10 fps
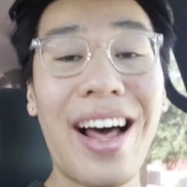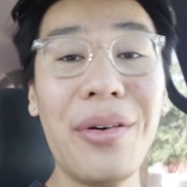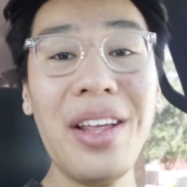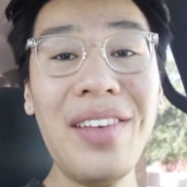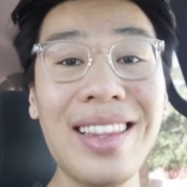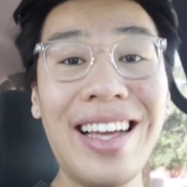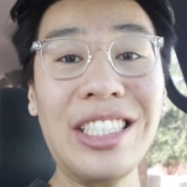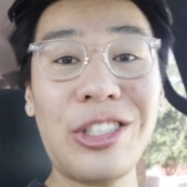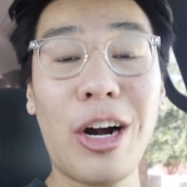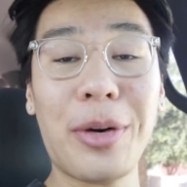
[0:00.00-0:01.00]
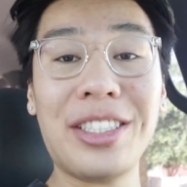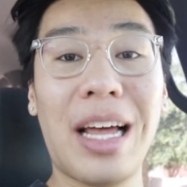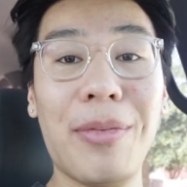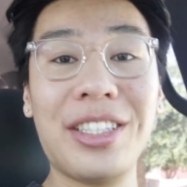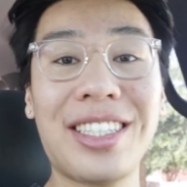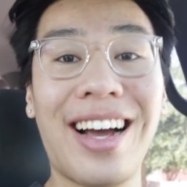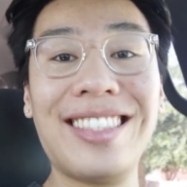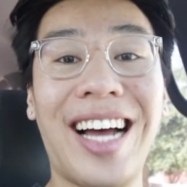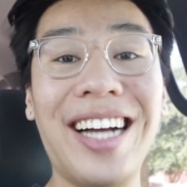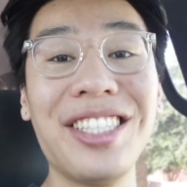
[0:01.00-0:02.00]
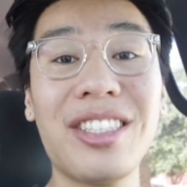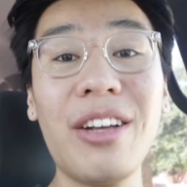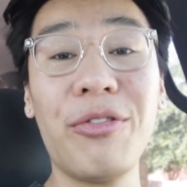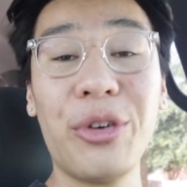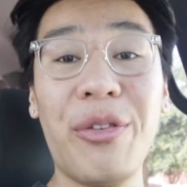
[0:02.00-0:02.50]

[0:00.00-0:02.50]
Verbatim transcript: don't even like Starbucks that much, guys. I just like free